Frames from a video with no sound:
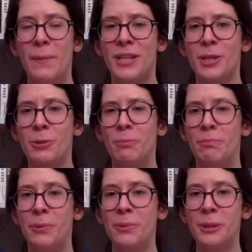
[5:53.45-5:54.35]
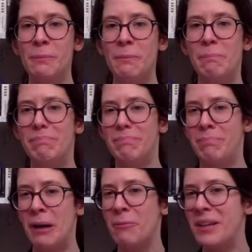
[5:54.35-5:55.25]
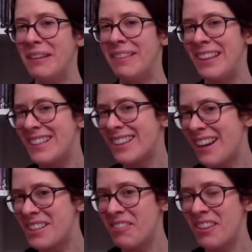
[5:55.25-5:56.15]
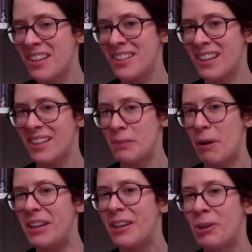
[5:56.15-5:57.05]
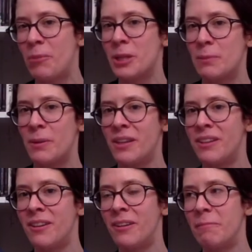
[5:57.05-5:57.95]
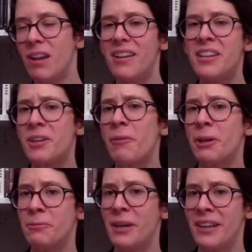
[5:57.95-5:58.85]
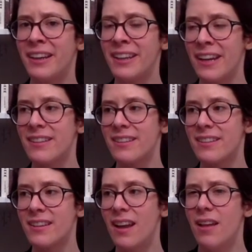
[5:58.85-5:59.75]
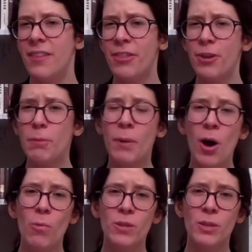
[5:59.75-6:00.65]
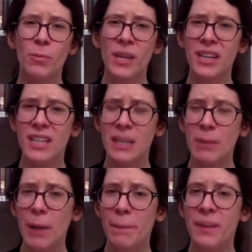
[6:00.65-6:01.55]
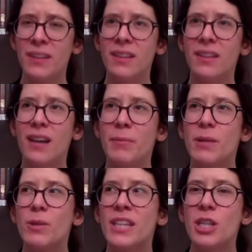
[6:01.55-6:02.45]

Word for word: potential boredom by reading these kinds of things. Like, it's about economics, but in a indirect way, I guess. The third part was the weakest, in my opinion. I mean, it was